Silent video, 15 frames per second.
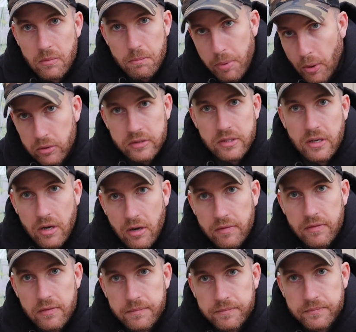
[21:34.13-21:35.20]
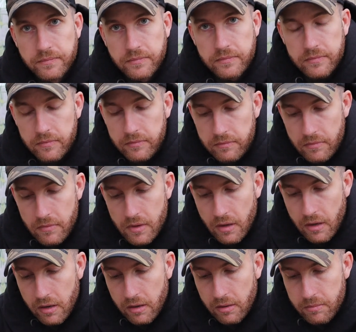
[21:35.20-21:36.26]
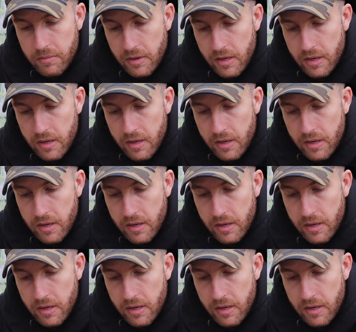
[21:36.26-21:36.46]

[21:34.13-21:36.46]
bolting off, and